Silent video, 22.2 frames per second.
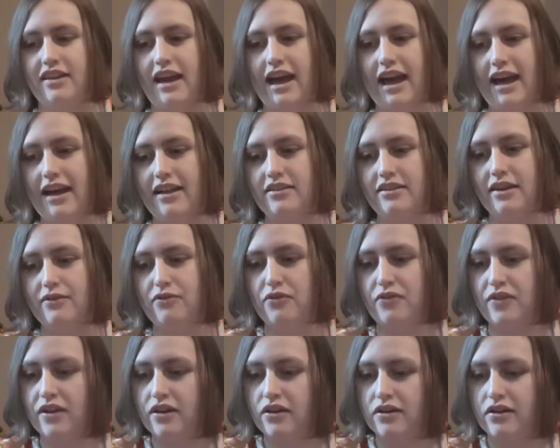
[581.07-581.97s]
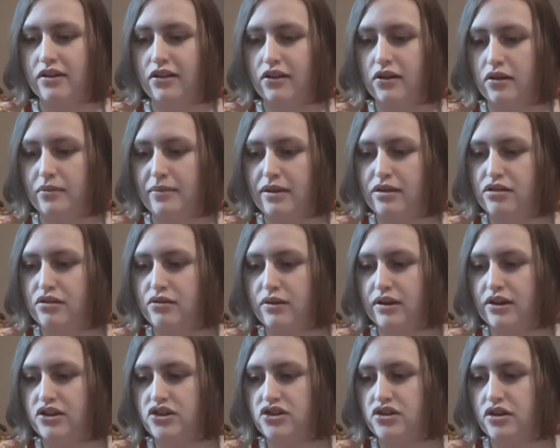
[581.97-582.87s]
and everything got a little bit
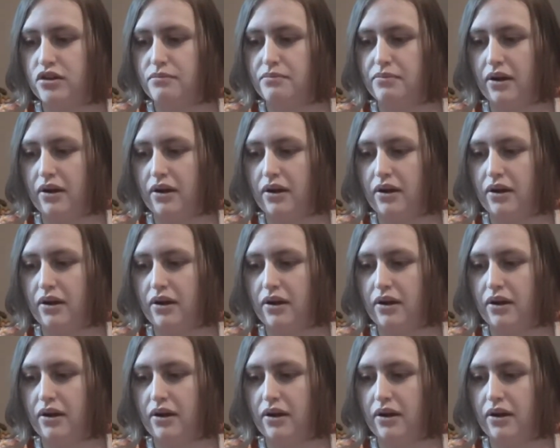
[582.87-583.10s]
squished,